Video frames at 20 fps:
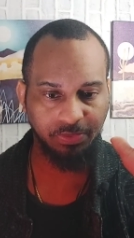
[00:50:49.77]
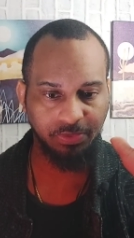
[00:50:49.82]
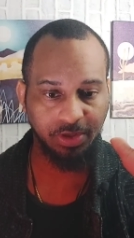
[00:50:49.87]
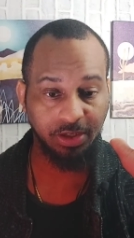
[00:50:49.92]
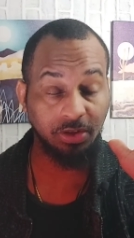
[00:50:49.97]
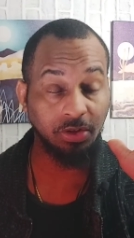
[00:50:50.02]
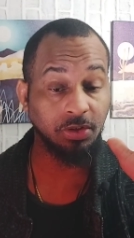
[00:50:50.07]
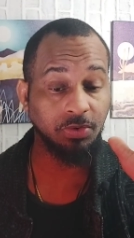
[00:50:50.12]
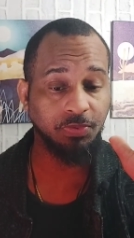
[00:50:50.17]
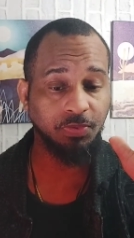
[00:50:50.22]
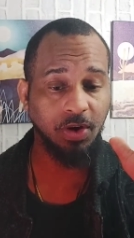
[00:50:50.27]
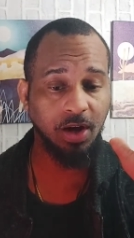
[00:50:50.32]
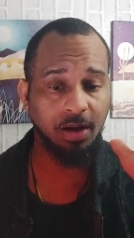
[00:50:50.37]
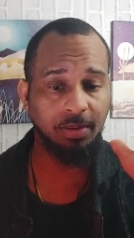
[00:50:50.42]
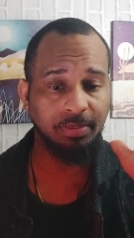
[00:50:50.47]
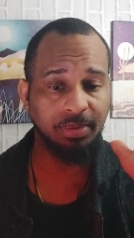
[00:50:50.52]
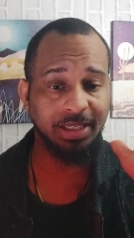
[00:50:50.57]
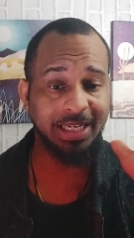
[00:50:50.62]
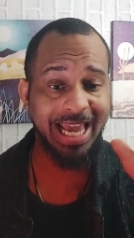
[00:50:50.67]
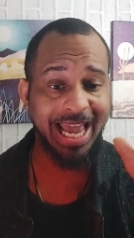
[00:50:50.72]
This is
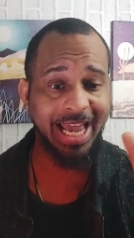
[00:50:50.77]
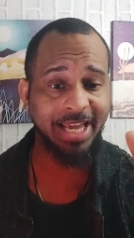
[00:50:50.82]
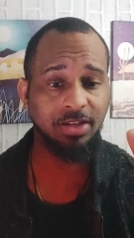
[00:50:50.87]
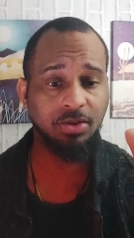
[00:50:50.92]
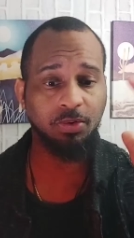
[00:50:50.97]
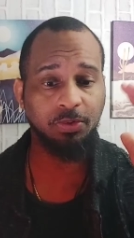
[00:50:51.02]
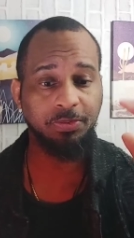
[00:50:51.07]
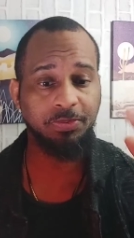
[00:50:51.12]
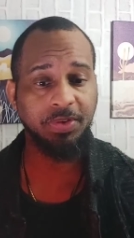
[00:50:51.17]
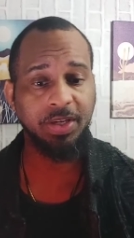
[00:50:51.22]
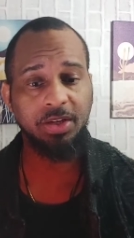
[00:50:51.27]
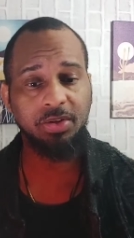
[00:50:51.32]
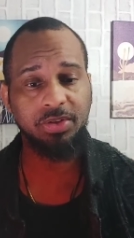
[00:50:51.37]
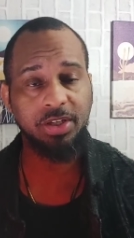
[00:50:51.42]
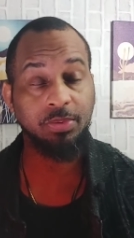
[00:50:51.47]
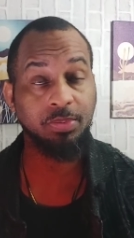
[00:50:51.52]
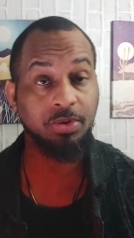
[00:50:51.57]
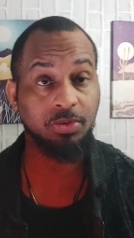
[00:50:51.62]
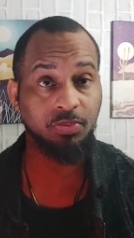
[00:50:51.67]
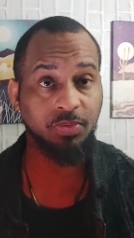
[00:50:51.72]
from Daniel Field.
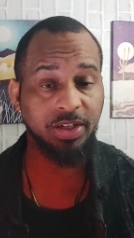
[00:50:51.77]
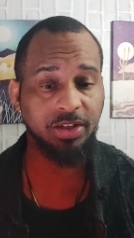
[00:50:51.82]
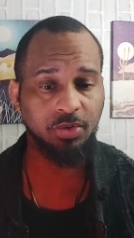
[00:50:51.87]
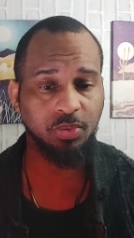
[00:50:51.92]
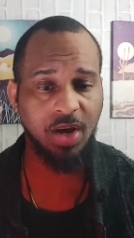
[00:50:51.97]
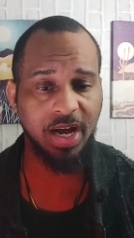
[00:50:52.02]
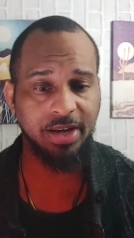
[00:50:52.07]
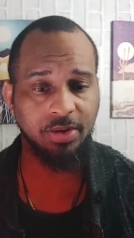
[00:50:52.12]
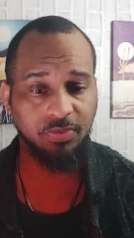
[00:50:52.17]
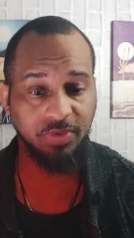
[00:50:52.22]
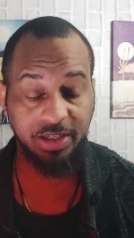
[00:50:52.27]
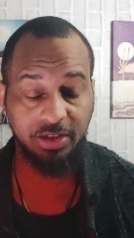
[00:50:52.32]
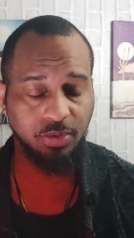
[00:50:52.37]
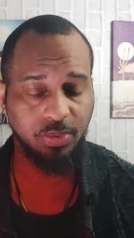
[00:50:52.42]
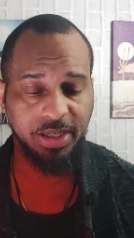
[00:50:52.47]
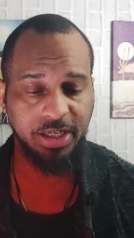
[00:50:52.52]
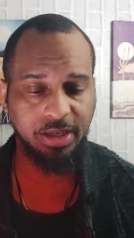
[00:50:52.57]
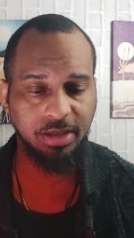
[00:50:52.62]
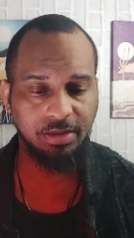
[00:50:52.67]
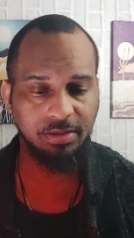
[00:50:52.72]
It was retweet,
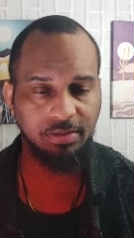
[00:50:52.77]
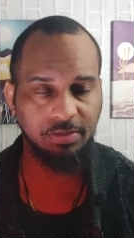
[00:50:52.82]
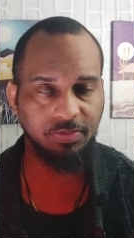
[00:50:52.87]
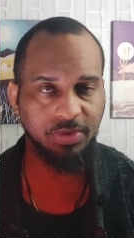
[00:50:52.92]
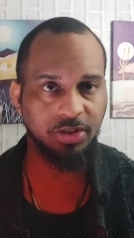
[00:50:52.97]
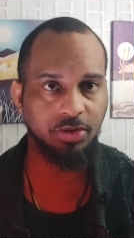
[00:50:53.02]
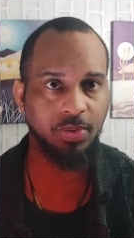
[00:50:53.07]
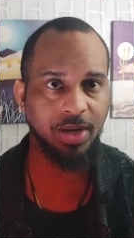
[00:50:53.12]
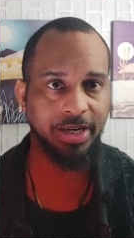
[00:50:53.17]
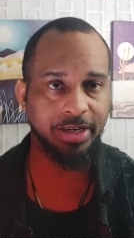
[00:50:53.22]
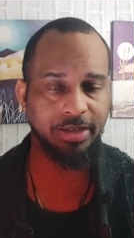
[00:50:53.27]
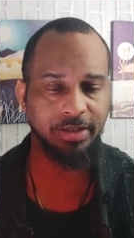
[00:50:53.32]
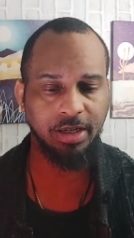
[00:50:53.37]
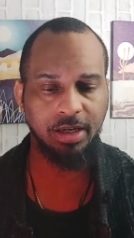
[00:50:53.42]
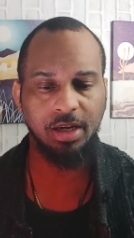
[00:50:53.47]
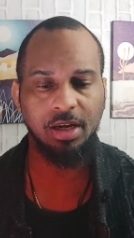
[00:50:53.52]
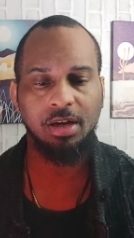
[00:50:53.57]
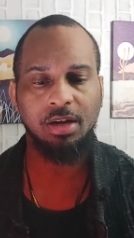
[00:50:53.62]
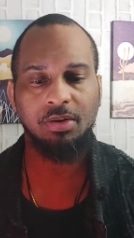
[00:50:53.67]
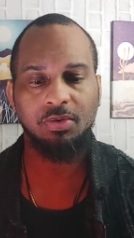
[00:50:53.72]
retweeted, retweeted,
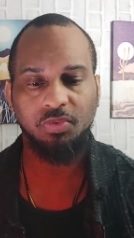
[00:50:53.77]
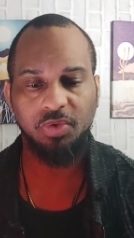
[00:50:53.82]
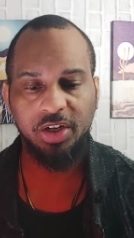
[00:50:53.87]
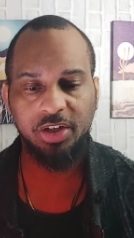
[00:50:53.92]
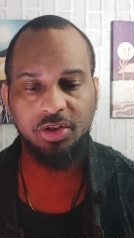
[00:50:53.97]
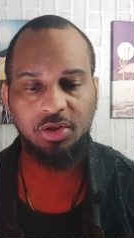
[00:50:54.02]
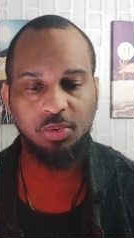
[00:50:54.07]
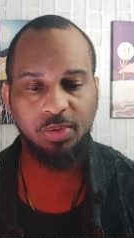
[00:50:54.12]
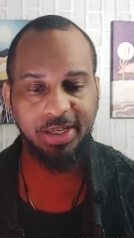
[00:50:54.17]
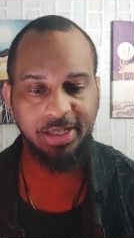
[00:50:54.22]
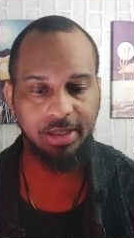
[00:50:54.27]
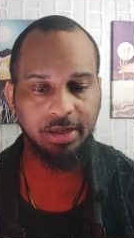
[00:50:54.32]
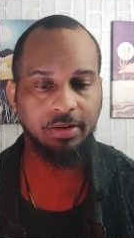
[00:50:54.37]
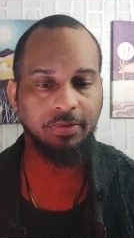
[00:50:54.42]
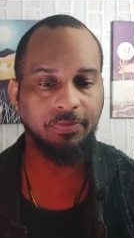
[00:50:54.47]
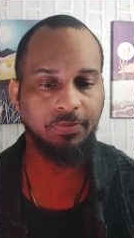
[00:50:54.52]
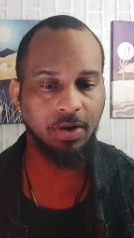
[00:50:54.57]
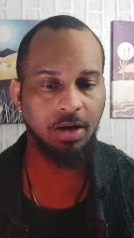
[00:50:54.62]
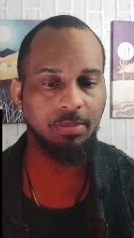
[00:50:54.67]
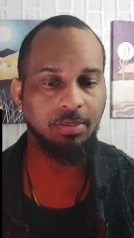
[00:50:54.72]
retweeted
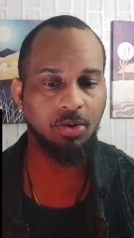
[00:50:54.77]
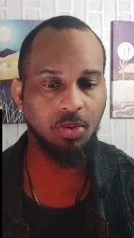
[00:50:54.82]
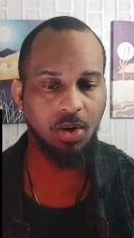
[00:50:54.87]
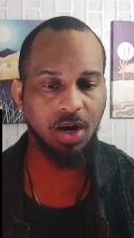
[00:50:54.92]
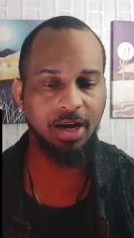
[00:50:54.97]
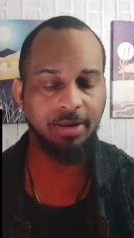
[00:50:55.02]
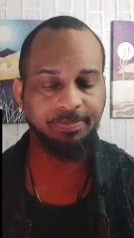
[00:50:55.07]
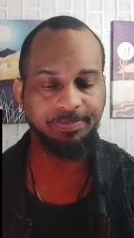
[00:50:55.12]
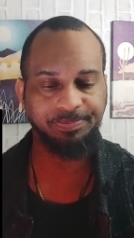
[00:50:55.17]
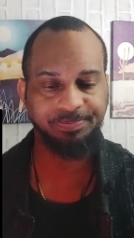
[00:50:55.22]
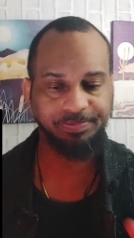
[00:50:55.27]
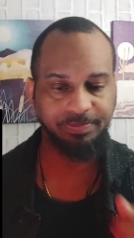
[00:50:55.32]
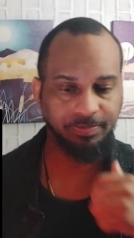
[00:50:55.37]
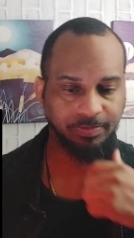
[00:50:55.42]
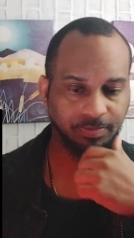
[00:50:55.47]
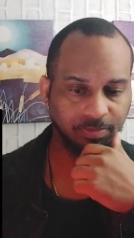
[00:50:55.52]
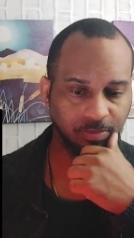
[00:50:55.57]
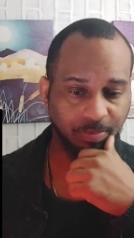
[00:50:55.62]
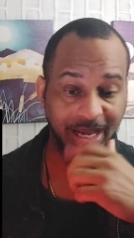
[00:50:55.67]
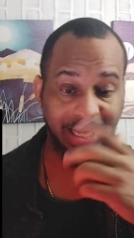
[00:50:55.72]
from Quant,
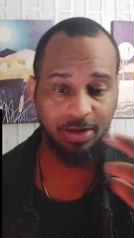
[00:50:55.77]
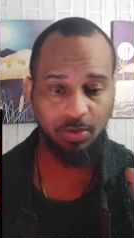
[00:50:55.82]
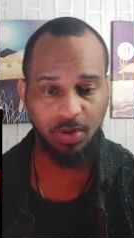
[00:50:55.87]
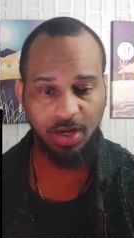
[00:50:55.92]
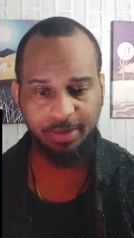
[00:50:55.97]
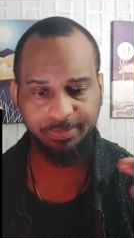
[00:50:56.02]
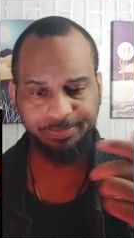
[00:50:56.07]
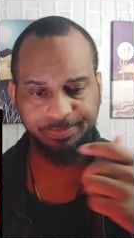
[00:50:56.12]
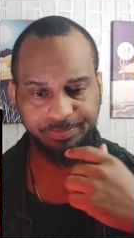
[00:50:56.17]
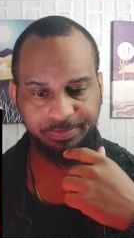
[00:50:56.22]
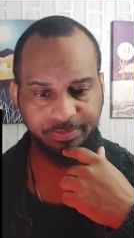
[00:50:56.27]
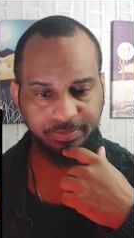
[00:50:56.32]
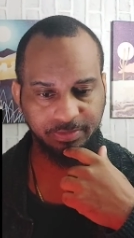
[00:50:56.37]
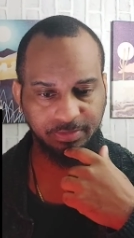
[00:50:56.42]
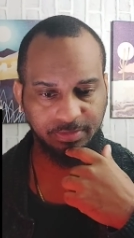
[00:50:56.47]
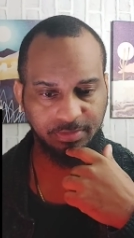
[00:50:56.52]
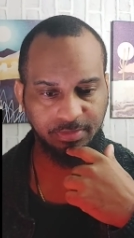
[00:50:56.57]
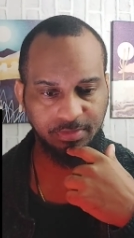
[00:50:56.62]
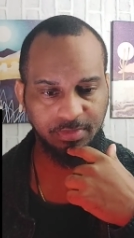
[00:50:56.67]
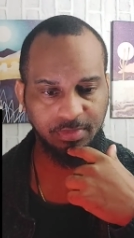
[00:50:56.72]
by Quant.
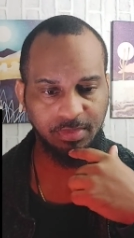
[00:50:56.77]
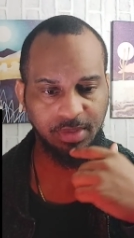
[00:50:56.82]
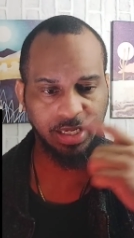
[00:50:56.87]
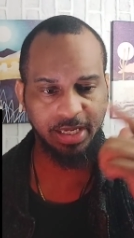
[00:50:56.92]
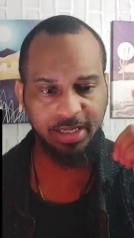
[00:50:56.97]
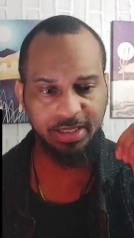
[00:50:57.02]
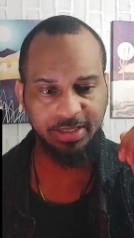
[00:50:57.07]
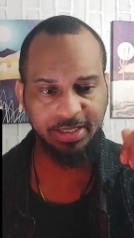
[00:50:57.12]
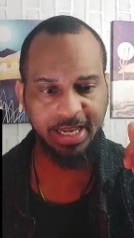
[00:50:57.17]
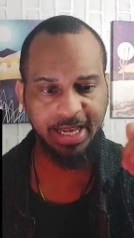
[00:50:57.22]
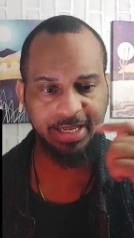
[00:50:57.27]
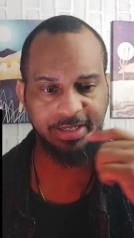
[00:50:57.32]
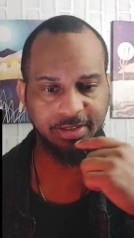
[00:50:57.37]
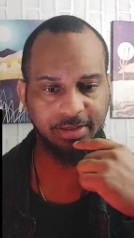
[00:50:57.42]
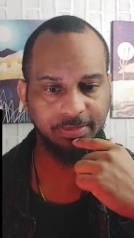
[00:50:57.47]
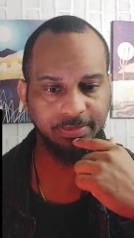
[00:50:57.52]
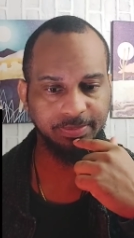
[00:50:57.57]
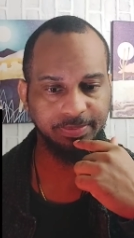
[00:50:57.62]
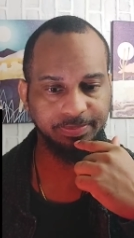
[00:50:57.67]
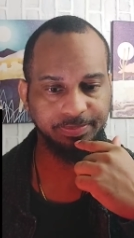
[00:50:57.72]
And it says,